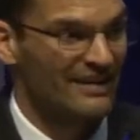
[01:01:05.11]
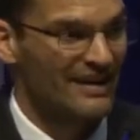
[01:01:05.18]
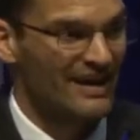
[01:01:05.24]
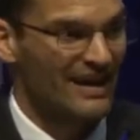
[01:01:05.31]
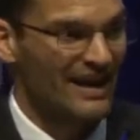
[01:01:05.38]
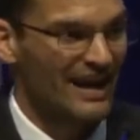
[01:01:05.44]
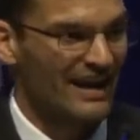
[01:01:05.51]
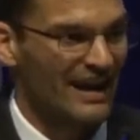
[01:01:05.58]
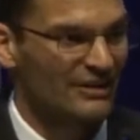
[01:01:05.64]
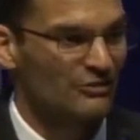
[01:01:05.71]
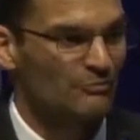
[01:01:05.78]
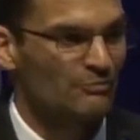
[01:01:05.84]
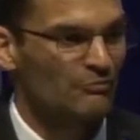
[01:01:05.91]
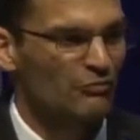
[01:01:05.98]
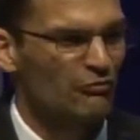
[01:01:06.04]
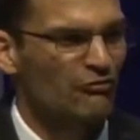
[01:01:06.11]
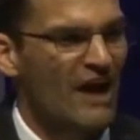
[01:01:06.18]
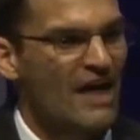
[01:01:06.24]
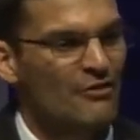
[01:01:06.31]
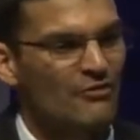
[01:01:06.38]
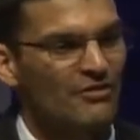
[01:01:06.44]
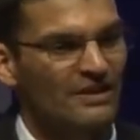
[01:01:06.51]
Okay. And I just,
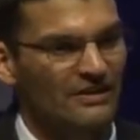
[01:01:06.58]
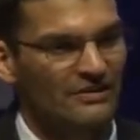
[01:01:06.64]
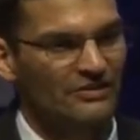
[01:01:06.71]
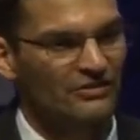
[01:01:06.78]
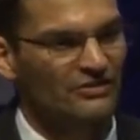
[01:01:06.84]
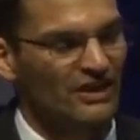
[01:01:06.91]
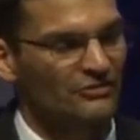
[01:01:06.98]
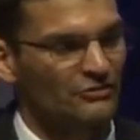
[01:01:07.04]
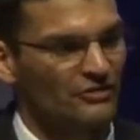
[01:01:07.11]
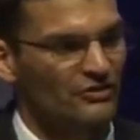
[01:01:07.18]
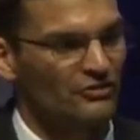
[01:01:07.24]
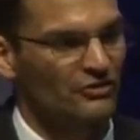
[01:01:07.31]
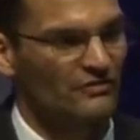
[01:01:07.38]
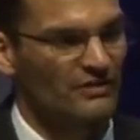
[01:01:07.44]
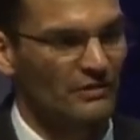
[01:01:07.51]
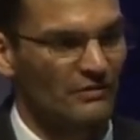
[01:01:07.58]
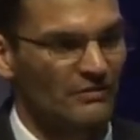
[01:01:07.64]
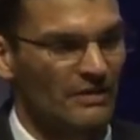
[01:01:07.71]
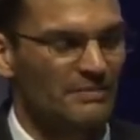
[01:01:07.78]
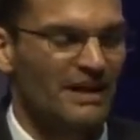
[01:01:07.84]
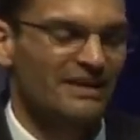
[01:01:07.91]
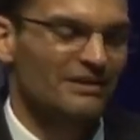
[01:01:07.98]
rather than discuss those issues, I mean,
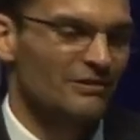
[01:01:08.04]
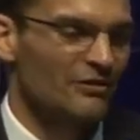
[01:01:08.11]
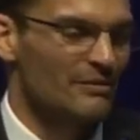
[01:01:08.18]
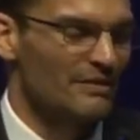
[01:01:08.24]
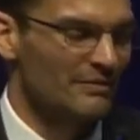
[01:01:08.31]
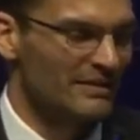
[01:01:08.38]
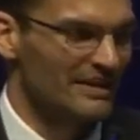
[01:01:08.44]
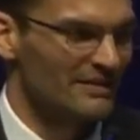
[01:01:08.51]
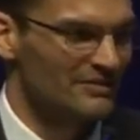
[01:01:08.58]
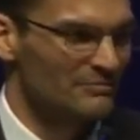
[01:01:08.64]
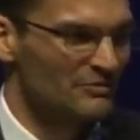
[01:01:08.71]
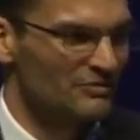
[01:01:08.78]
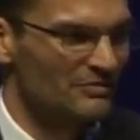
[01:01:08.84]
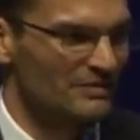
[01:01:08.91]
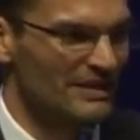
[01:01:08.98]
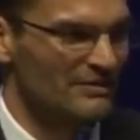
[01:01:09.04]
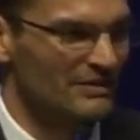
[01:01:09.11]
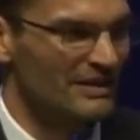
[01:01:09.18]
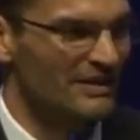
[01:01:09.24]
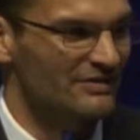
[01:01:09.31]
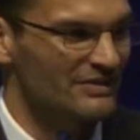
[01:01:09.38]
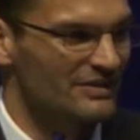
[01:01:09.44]
I mean, I can learn about them. I guess. Well, the
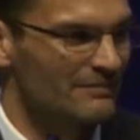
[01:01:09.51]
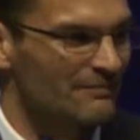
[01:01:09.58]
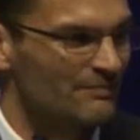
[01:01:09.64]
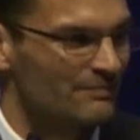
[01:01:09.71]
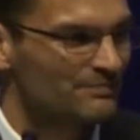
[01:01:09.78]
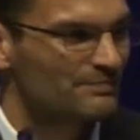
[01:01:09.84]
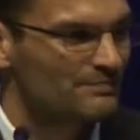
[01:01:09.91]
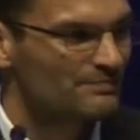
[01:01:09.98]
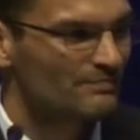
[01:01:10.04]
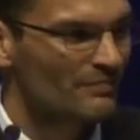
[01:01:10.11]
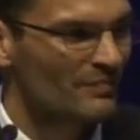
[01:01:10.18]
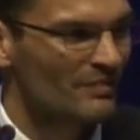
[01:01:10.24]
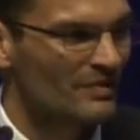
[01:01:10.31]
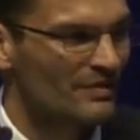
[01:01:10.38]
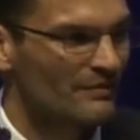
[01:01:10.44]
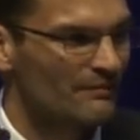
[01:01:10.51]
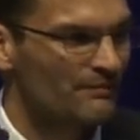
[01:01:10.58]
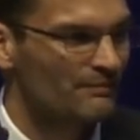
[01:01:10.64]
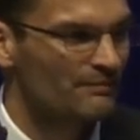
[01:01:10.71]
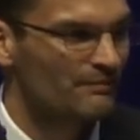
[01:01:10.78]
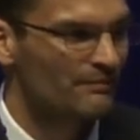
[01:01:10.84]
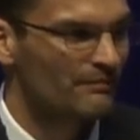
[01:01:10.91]
only reason I bring it up is you brought up the
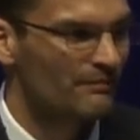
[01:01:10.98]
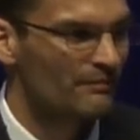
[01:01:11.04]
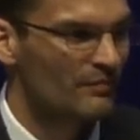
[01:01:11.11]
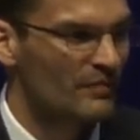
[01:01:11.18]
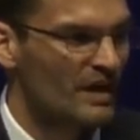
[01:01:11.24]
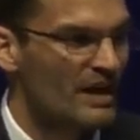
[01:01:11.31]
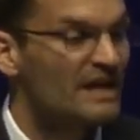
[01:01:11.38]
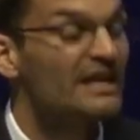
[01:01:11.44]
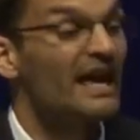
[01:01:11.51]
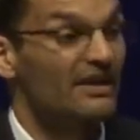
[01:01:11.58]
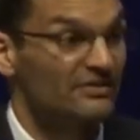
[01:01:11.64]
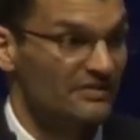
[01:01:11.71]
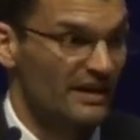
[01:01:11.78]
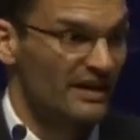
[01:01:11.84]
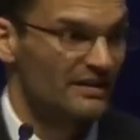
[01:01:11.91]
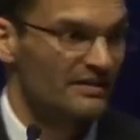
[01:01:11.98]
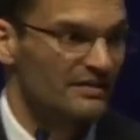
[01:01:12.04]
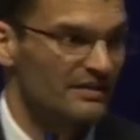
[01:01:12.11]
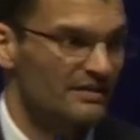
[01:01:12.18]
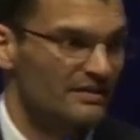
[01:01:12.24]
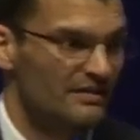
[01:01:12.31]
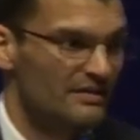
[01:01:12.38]
fine tuning. Yes, yeah. Of the
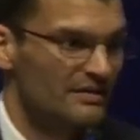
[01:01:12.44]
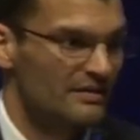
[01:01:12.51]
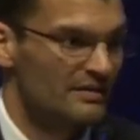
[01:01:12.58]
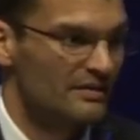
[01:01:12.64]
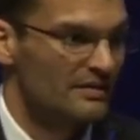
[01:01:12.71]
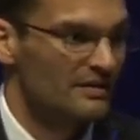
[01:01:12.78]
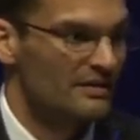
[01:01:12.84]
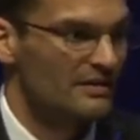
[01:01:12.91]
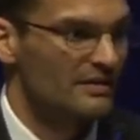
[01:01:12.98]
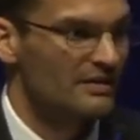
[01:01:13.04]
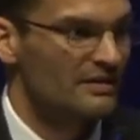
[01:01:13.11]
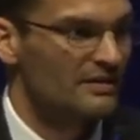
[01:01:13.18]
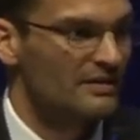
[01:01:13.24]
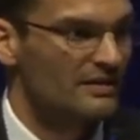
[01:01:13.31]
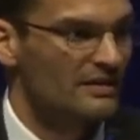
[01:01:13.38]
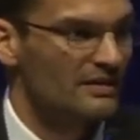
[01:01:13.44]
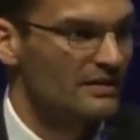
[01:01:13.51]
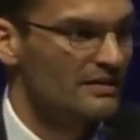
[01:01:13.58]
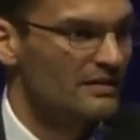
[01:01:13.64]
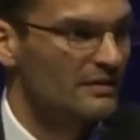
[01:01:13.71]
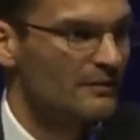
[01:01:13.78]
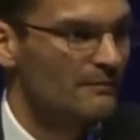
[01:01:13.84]
universe, and so
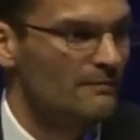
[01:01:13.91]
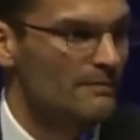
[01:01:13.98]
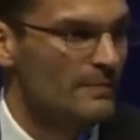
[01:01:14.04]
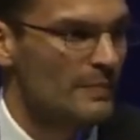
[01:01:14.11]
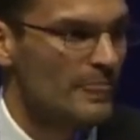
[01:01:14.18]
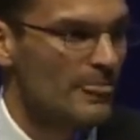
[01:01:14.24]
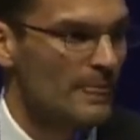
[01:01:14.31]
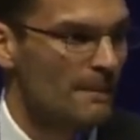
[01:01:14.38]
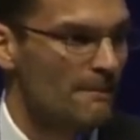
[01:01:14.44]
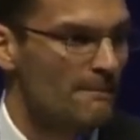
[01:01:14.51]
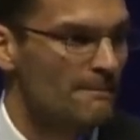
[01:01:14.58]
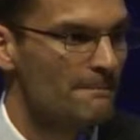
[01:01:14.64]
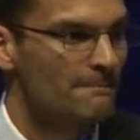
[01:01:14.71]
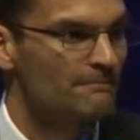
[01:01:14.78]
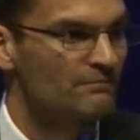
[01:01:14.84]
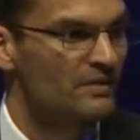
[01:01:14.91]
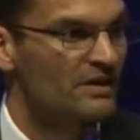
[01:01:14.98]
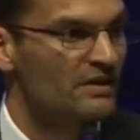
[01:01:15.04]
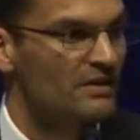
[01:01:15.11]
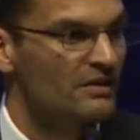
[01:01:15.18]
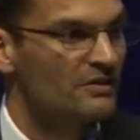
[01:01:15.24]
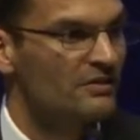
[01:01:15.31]
this would take fine tuning
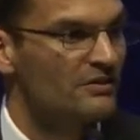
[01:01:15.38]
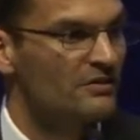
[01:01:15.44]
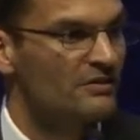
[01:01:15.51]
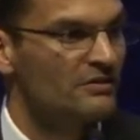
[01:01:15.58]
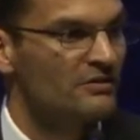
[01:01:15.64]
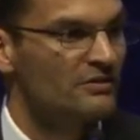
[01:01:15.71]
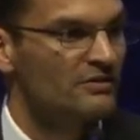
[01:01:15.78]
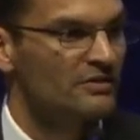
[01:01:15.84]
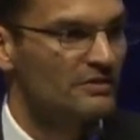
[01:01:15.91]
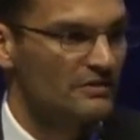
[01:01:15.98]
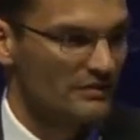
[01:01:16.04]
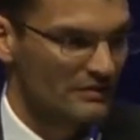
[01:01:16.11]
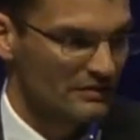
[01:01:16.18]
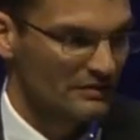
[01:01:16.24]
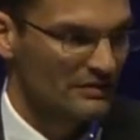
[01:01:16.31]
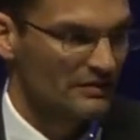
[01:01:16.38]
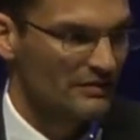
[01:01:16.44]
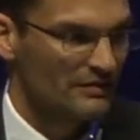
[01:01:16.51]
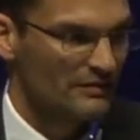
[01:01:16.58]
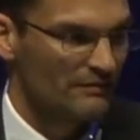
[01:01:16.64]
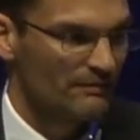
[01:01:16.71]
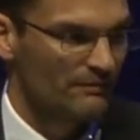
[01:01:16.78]
and say,
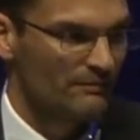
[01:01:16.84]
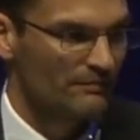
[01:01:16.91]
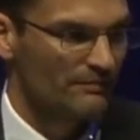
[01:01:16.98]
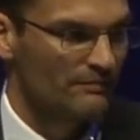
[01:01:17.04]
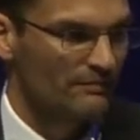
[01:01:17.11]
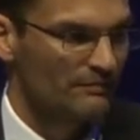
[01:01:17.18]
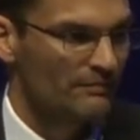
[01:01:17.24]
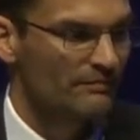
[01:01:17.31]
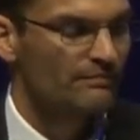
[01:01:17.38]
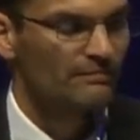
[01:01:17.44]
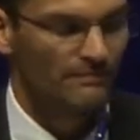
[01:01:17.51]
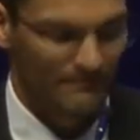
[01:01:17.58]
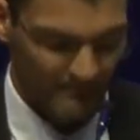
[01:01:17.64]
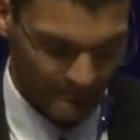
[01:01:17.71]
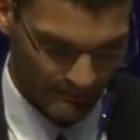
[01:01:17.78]
not only mm.